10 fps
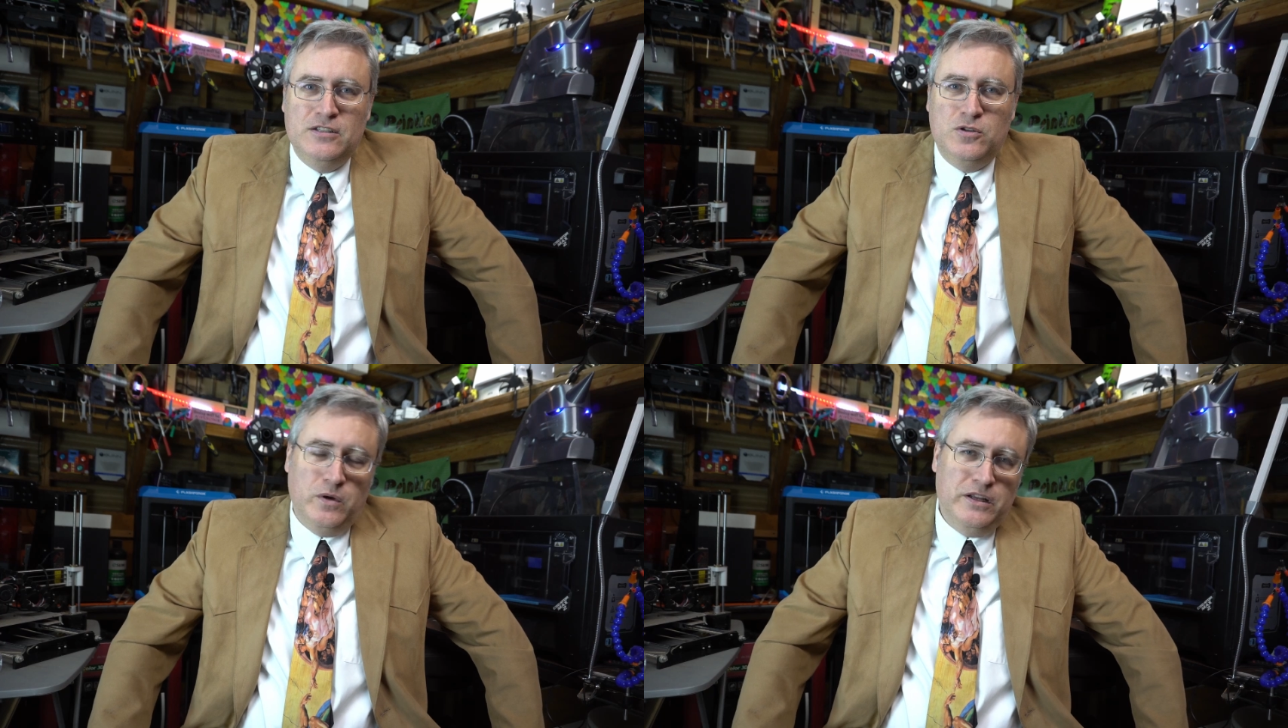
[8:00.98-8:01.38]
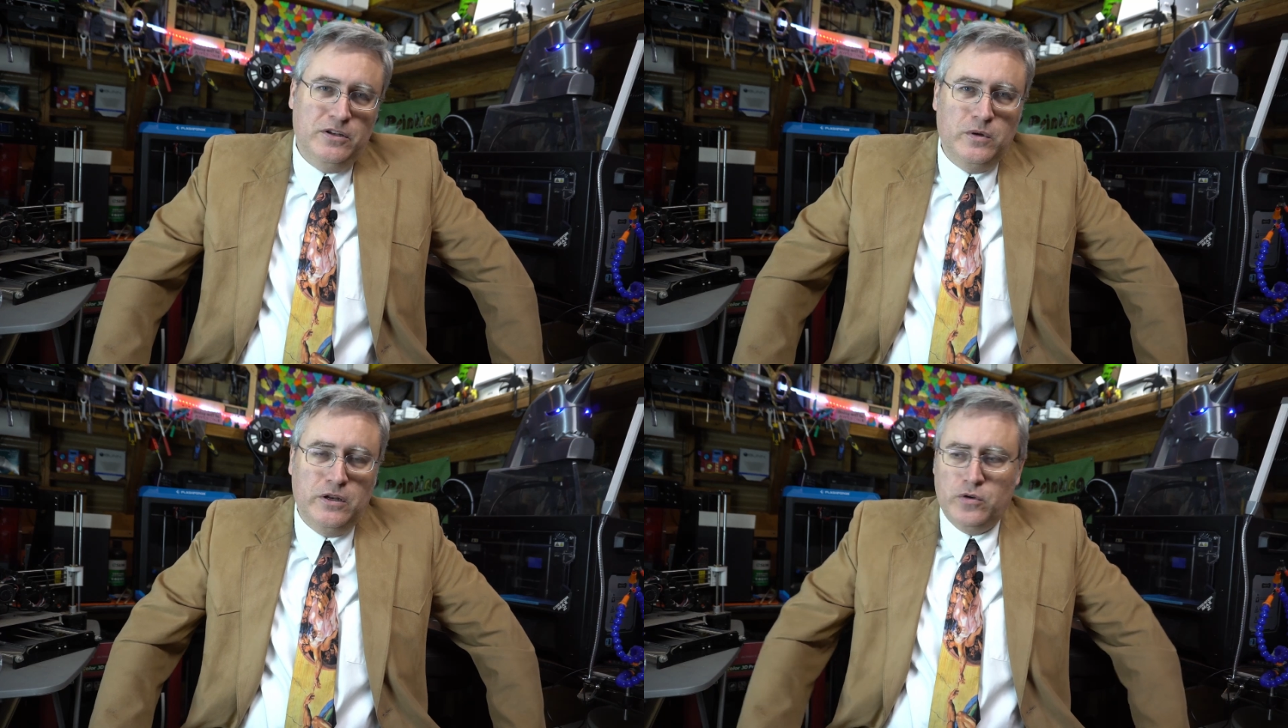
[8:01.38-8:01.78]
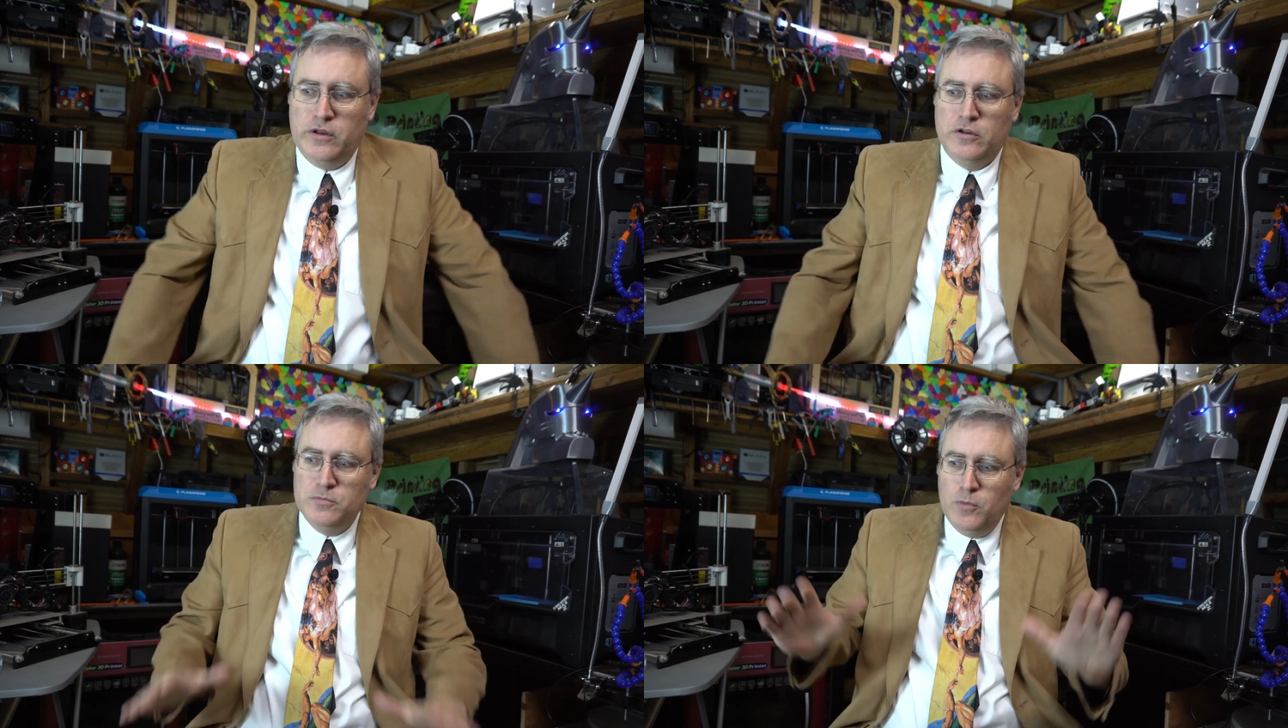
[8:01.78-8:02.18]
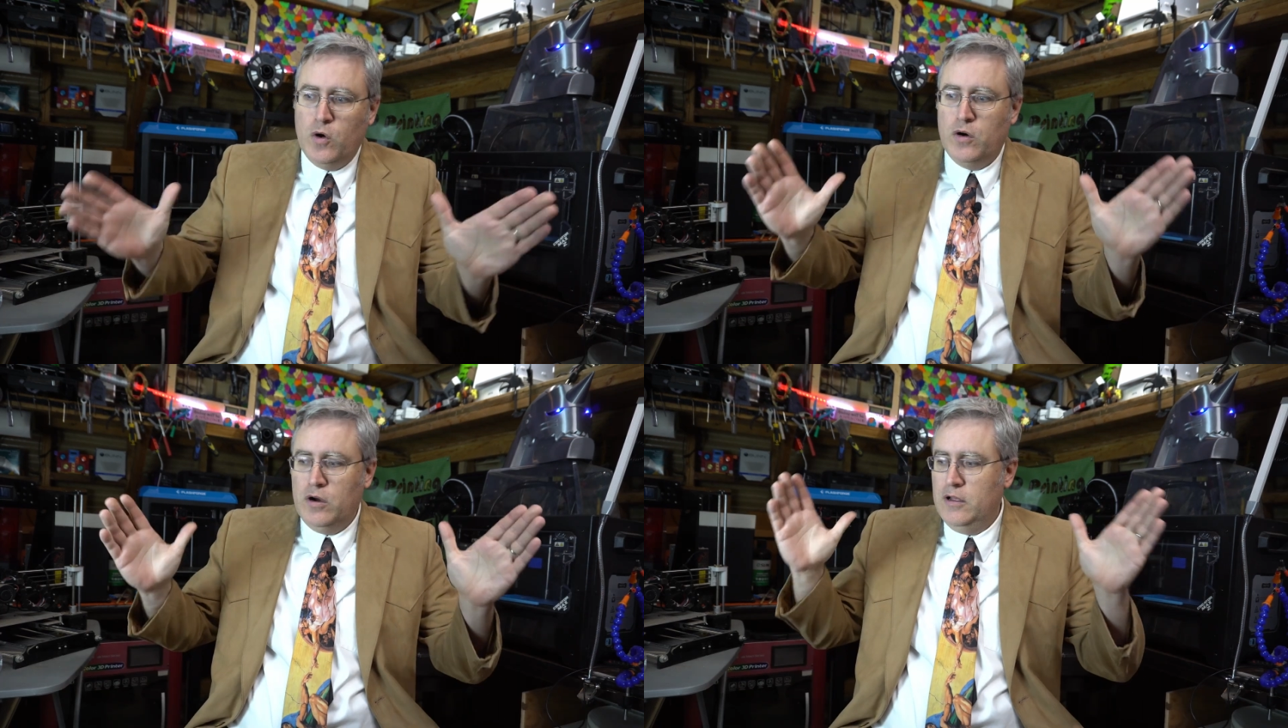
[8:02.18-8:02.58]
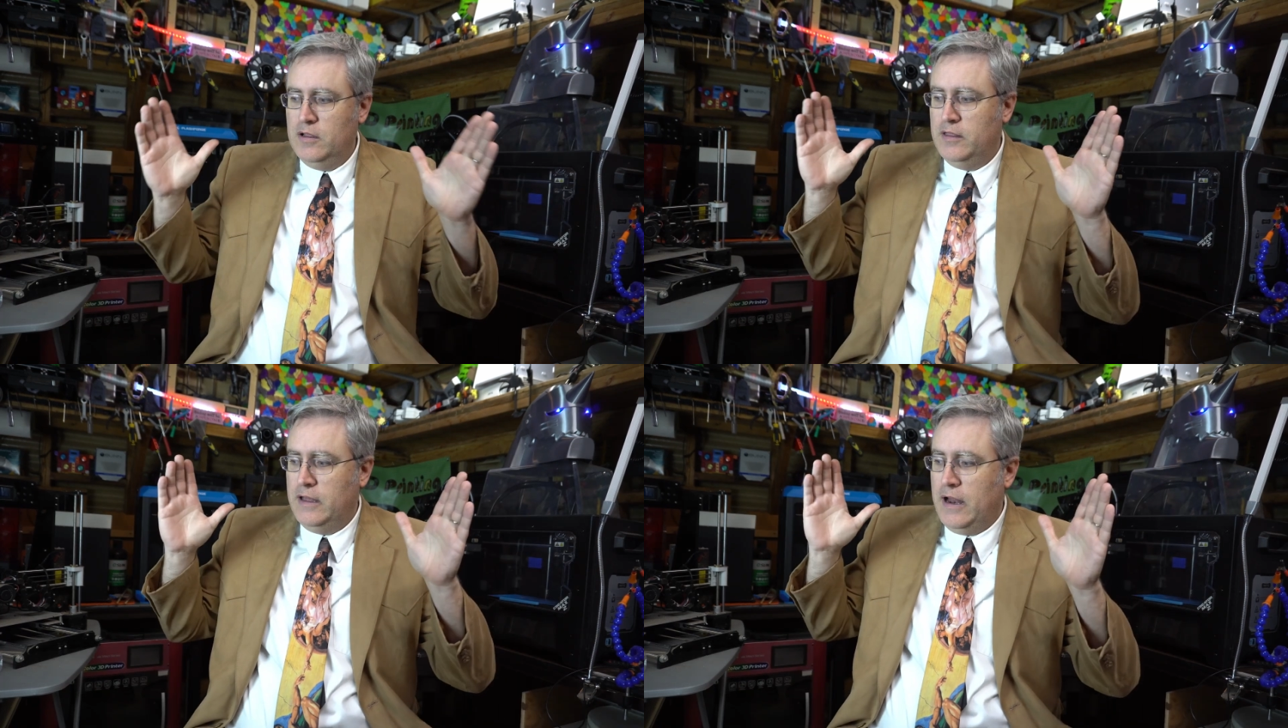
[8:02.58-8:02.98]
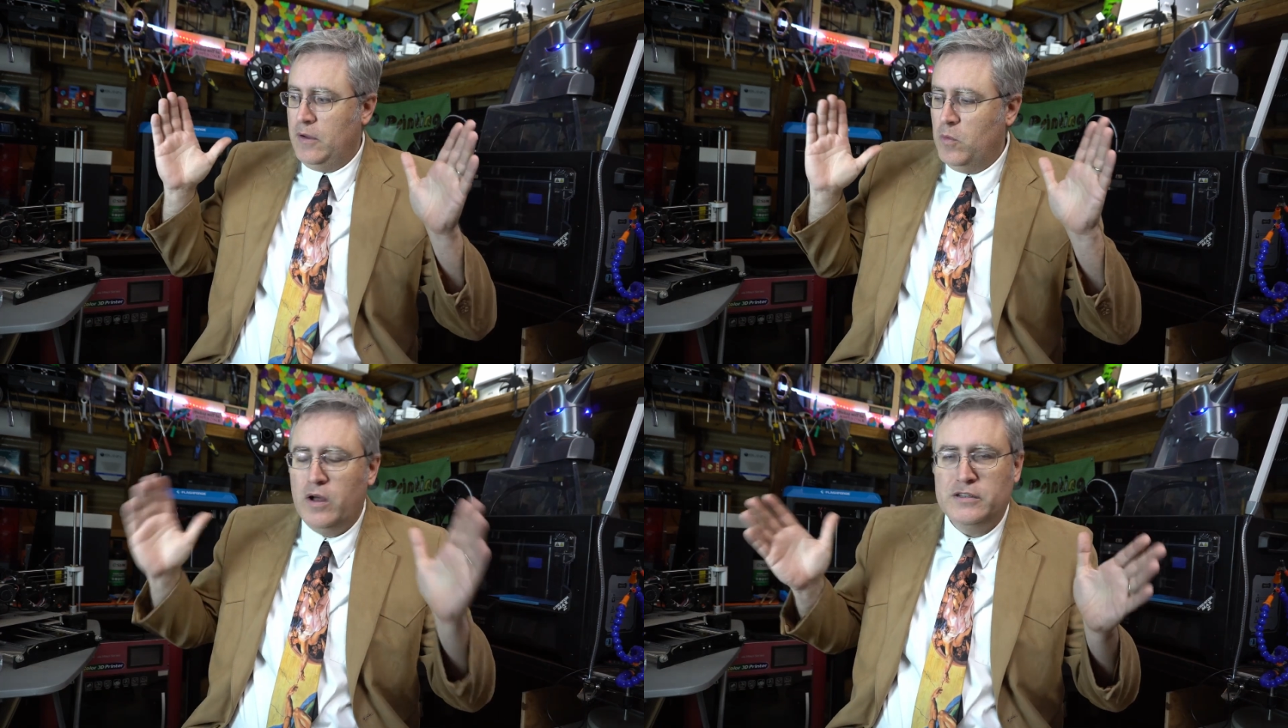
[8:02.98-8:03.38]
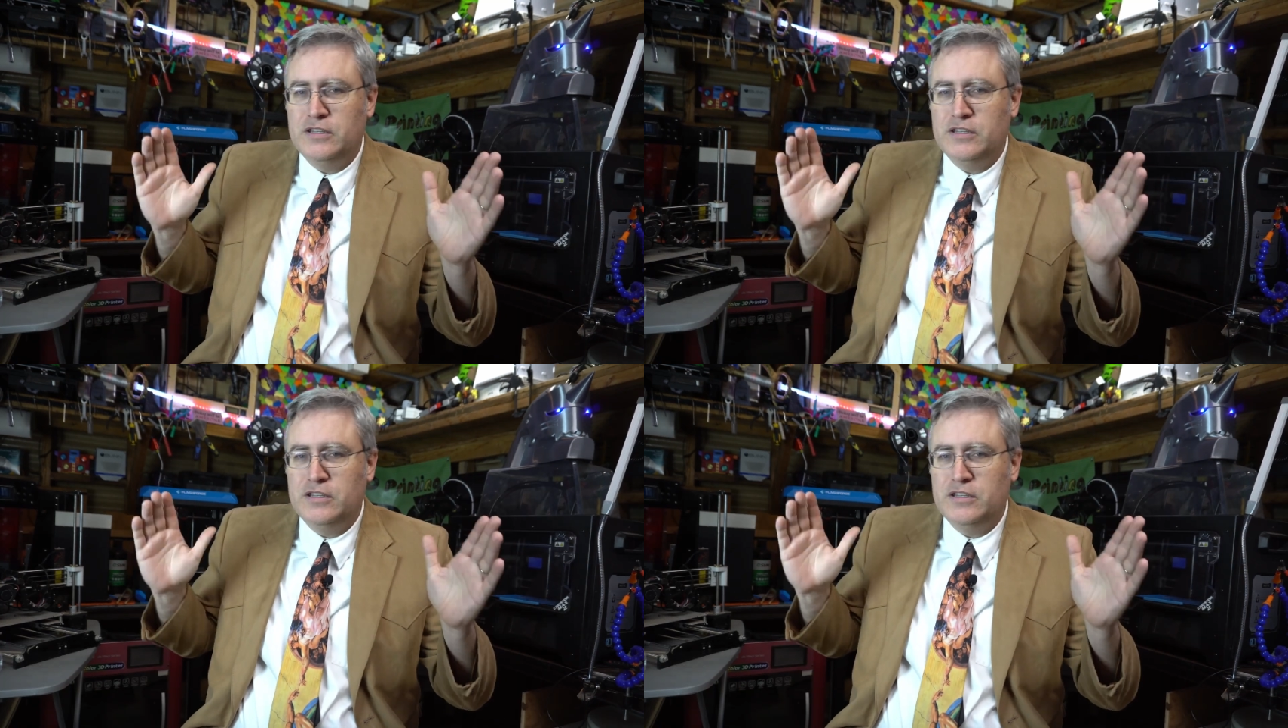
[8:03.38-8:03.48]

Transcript: 2023. There's more that I want